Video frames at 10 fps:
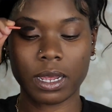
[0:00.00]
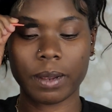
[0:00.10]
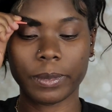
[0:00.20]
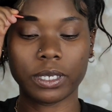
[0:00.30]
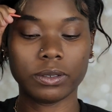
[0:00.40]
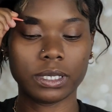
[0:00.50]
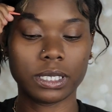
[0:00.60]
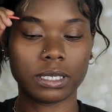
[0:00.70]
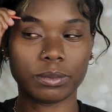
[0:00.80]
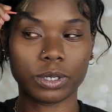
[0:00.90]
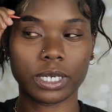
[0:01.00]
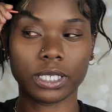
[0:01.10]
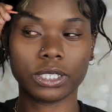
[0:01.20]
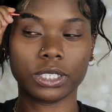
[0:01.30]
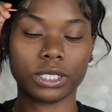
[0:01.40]
I'm gonna use this
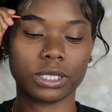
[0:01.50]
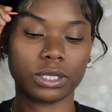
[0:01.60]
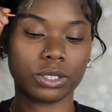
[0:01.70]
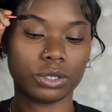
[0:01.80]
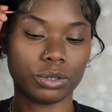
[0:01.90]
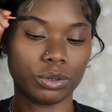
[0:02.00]
brush to,